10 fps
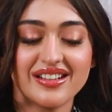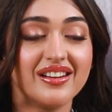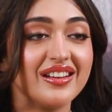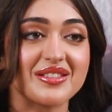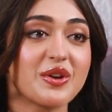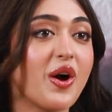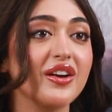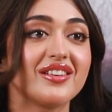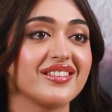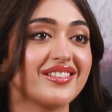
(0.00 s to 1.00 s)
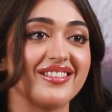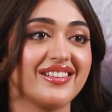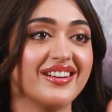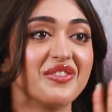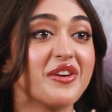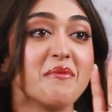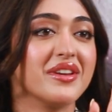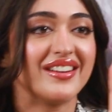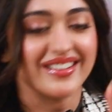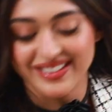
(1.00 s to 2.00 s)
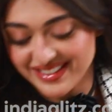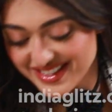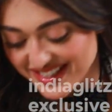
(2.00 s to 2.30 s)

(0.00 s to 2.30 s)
girl is not a feminine girl.